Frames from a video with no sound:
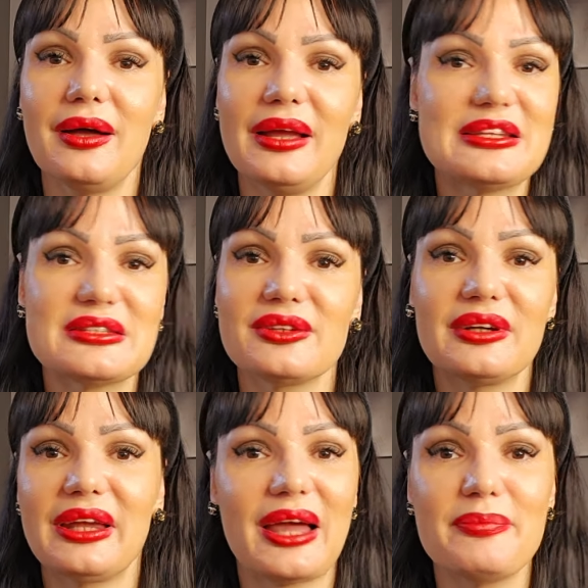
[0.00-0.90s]
It's not
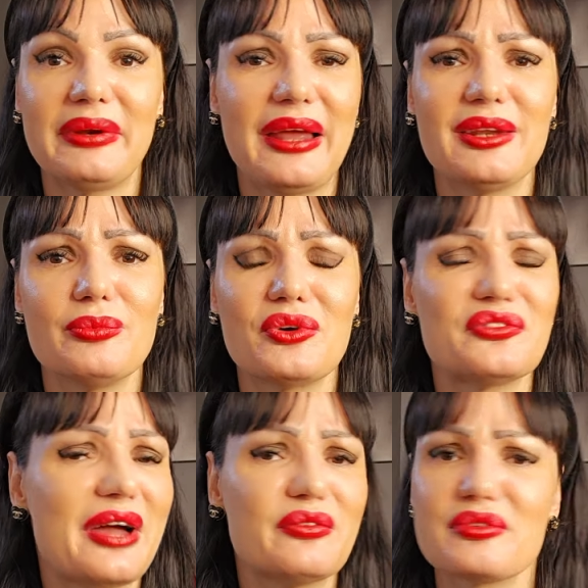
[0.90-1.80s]
gonna happen anymore.
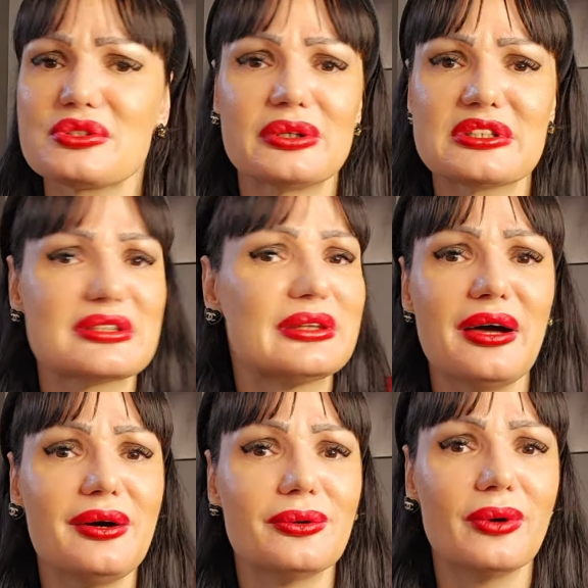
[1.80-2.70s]
Five of Swords.
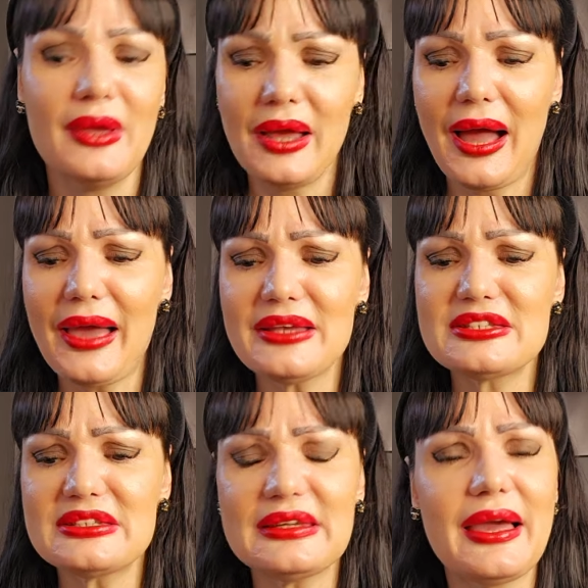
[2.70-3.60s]
No, I
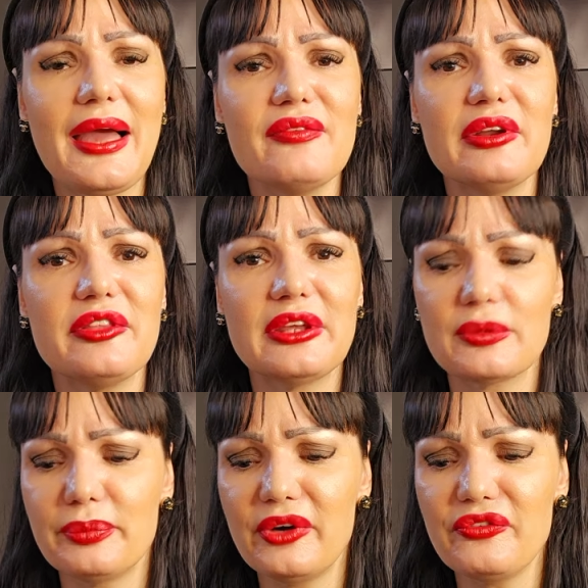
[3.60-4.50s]
see everything
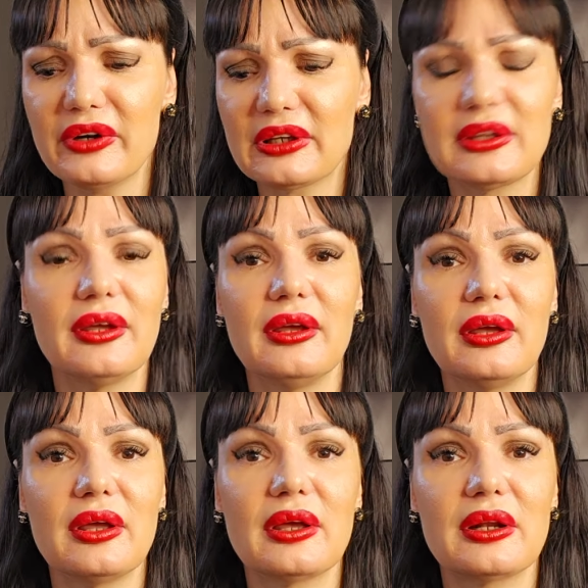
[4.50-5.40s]
perfect,
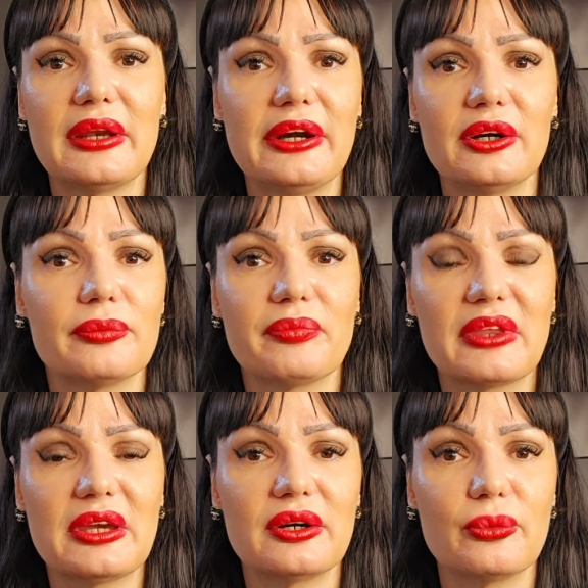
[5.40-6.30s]
clear
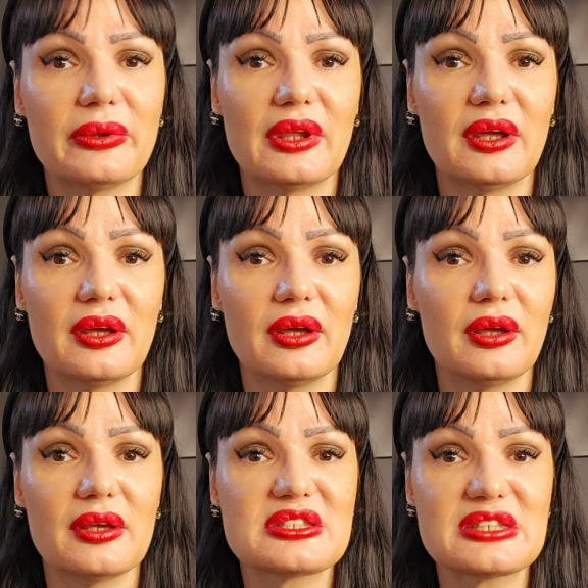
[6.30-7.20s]
here with
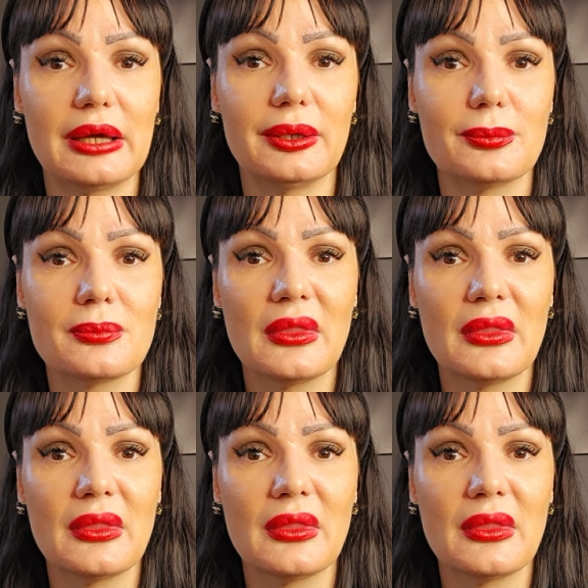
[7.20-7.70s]
the Sun.